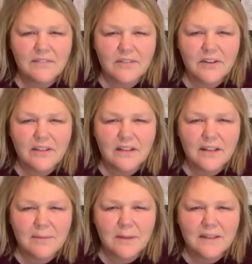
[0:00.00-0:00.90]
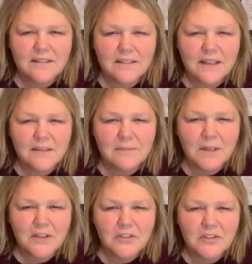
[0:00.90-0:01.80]
for the club last night. I'm
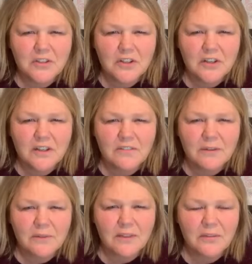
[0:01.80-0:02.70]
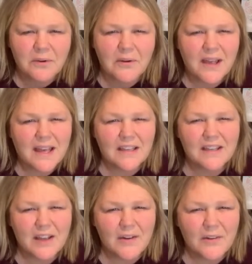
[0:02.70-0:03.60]
not sure if it went through.
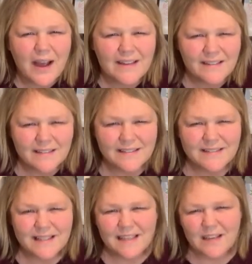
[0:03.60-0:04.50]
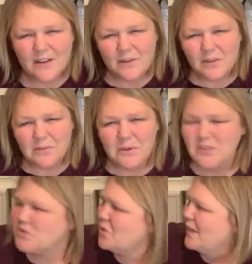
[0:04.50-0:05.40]
No, I didn't see it go through.
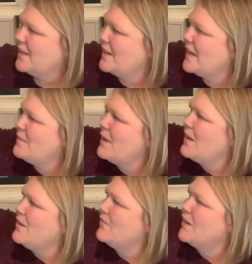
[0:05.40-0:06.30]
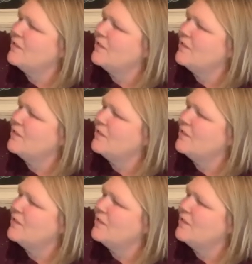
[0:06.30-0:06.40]
Did you get an email